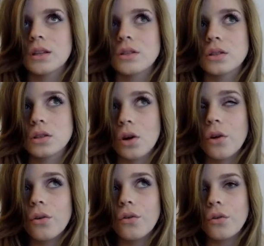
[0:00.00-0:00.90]
and
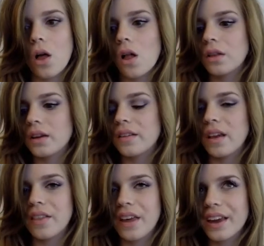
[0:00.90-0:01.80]
so flawless,
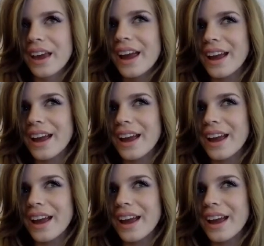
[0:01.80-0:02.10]
and like,